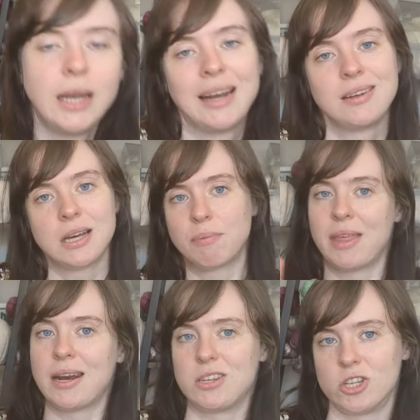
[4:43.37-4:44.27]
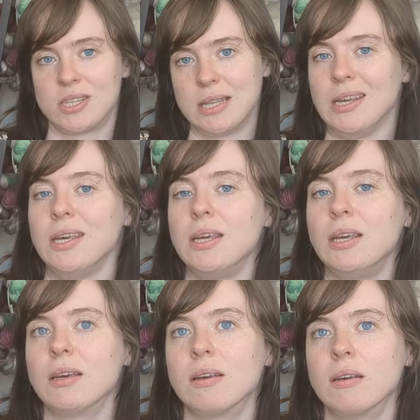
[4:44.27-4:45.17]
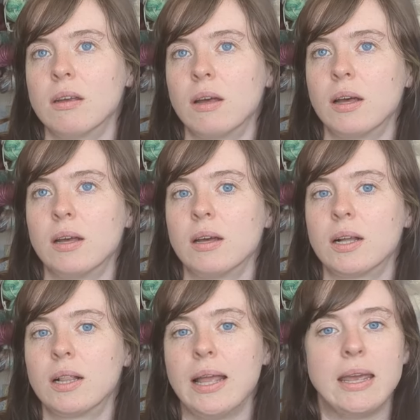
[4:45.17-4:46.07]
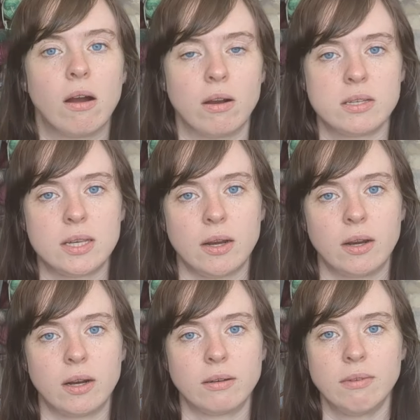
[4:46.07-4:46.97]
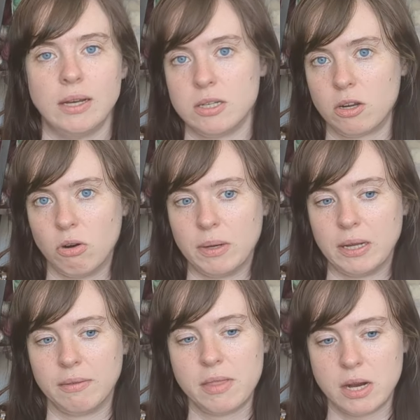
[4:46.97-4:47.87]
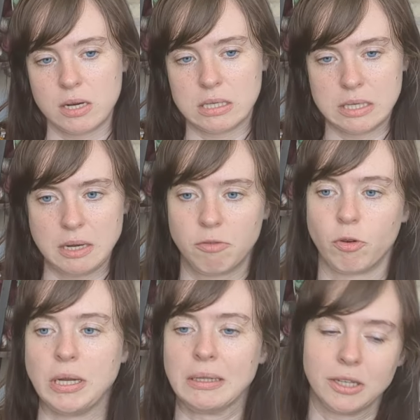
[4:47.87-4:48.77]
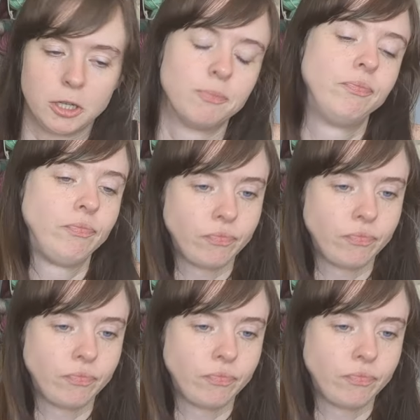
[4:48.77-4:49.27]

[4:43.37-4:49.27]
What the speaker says: And on top of that is just the Clay Art Center in Tacoma. They're zinc-free clear.